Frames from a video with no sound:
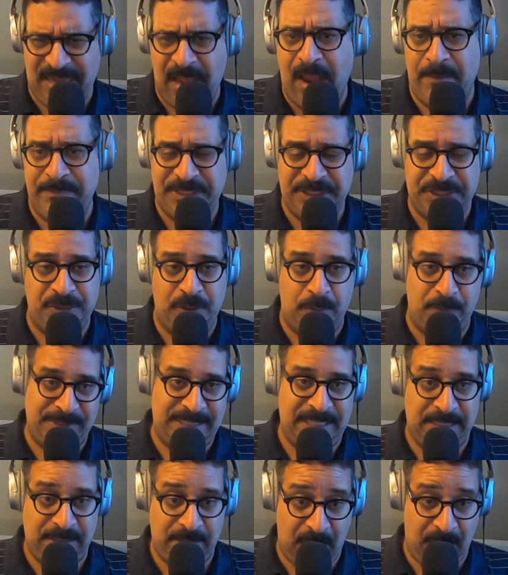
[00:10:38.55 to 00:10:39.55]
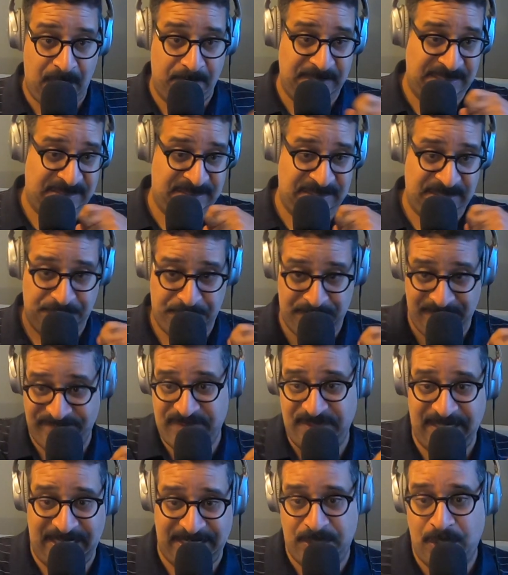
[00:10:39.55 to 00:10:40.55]
comedy show with 10 comics and you
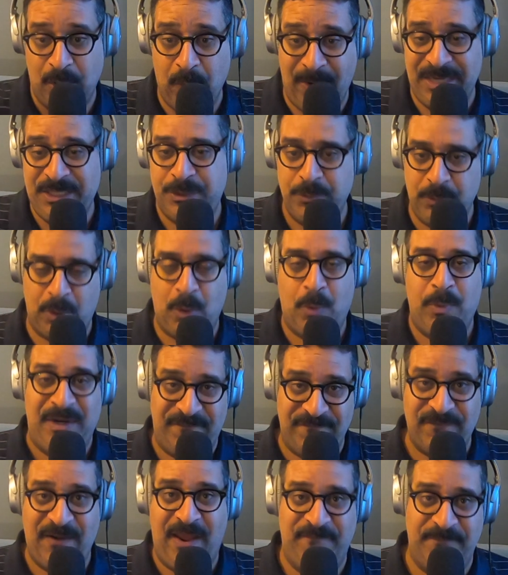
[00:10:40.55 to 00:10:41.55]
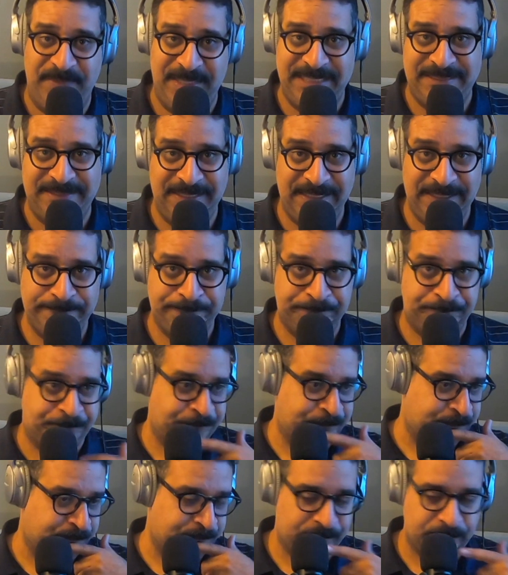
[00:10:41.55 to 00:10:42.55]
have to like know how to do a quick 5-minute set.
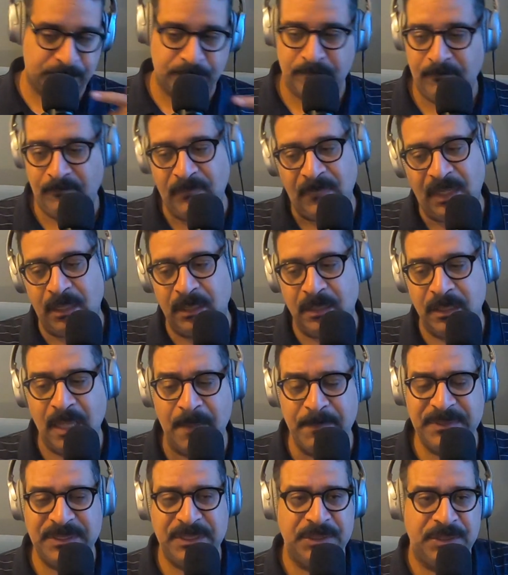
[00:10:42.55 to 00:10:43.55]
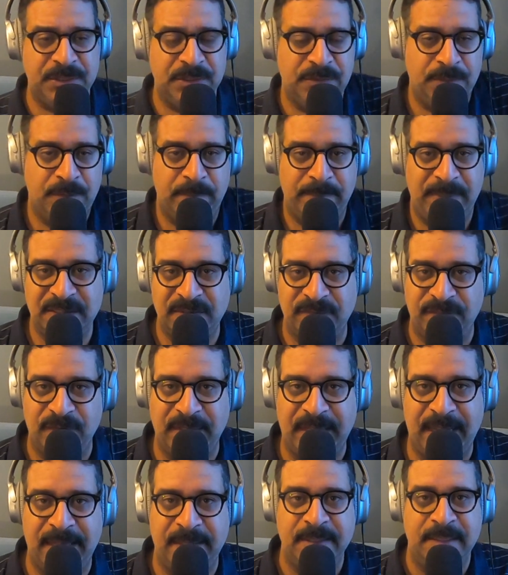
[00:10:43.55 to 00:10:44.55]
Competitions are the best
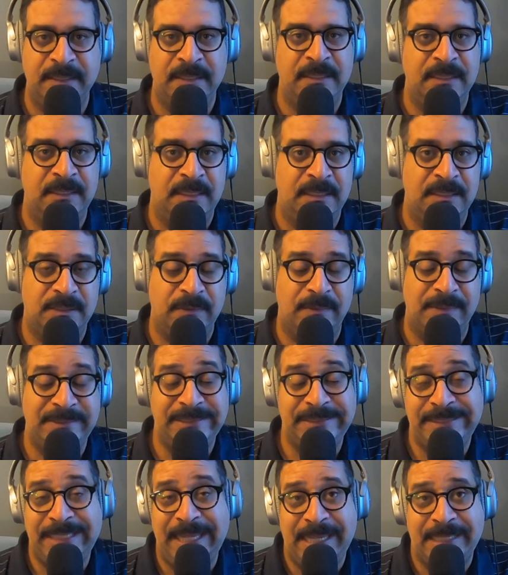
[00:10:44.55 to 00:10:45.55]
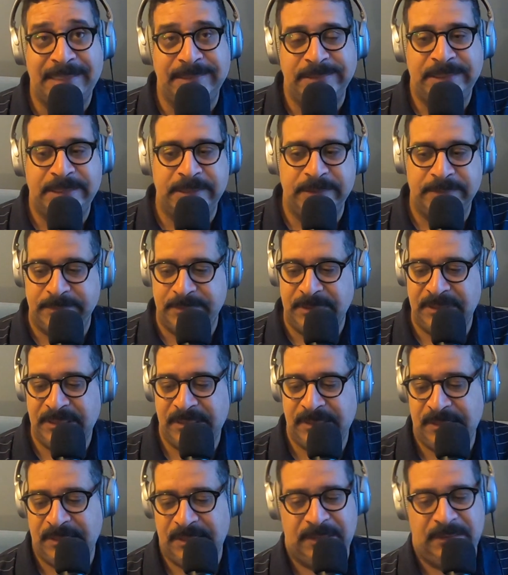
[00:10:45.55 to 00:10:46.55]
for that. So I did that, I
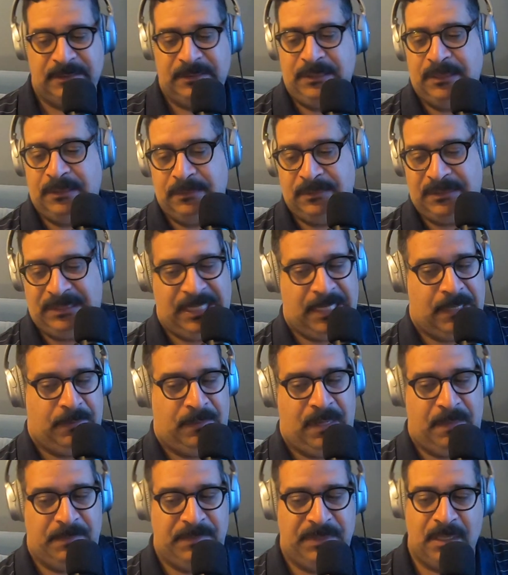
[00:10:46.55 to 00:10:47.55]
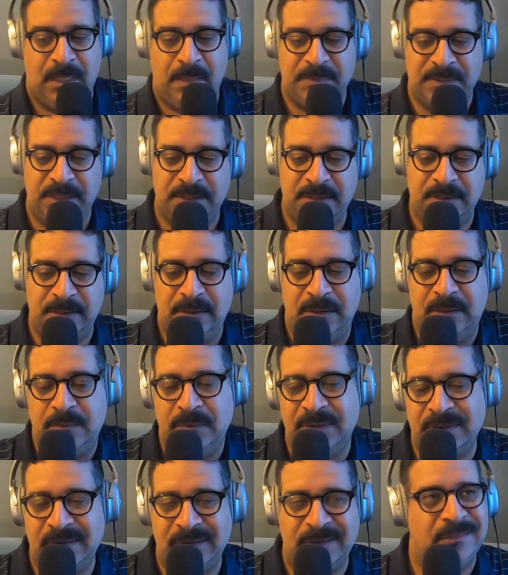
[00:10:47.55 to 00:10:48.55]
did the, Seattle comedy competition,
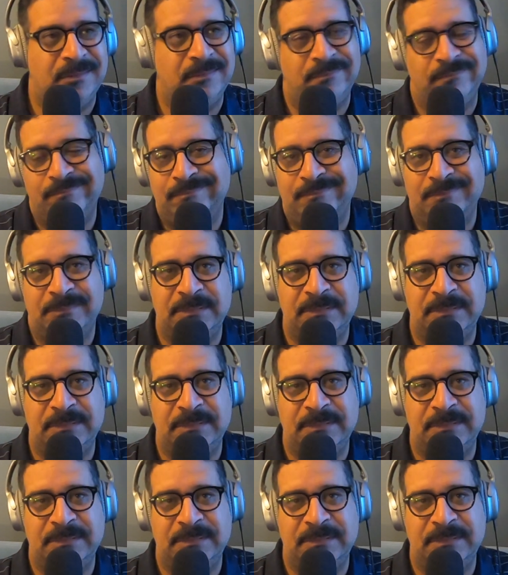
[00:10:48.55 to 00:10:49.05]
and